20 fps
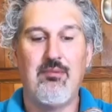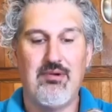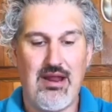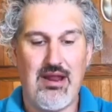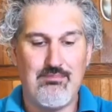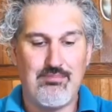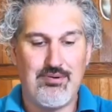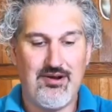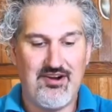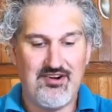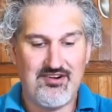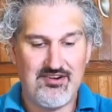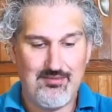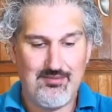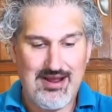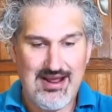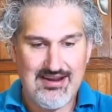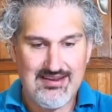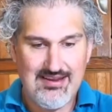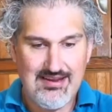when I put her
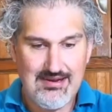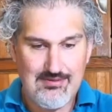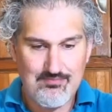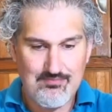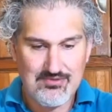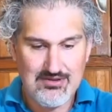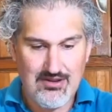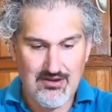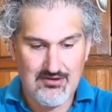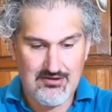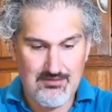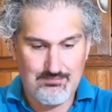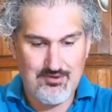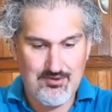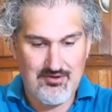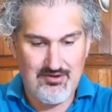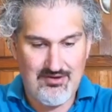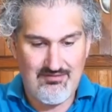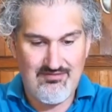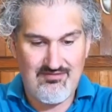back in, I'm going to
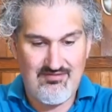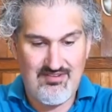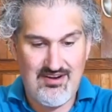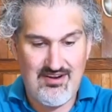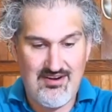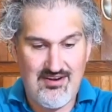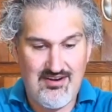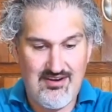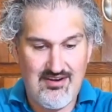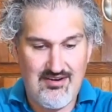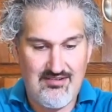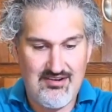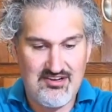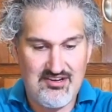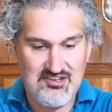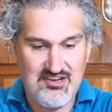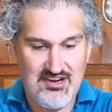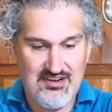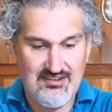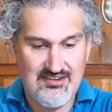put her in very
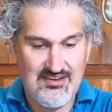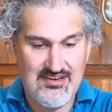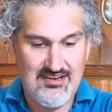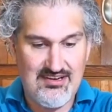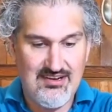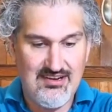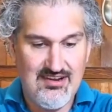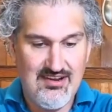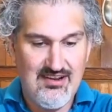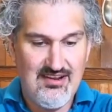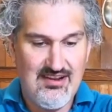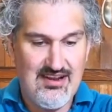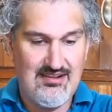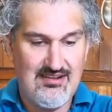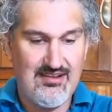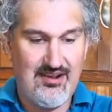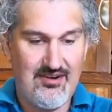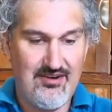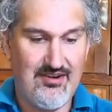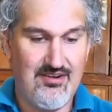gently and
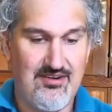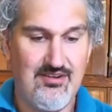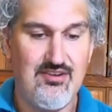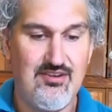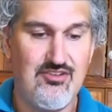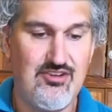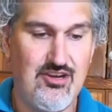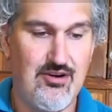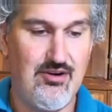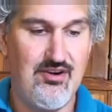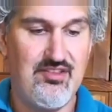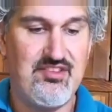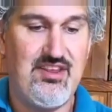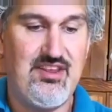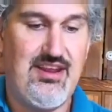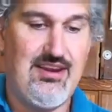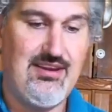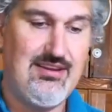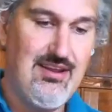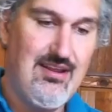let her do her
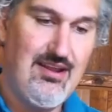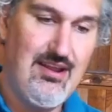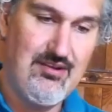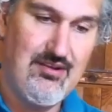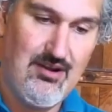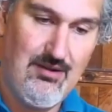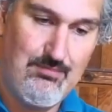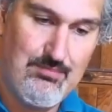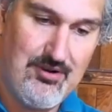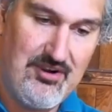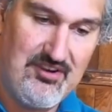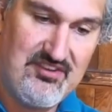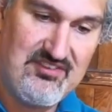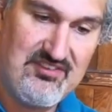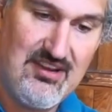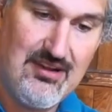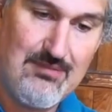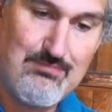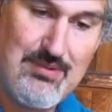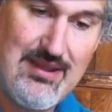thing. I'm going to put her
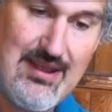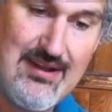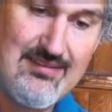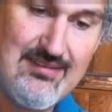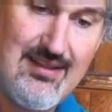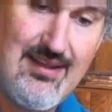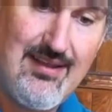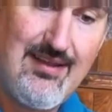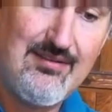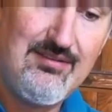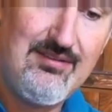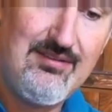stick back down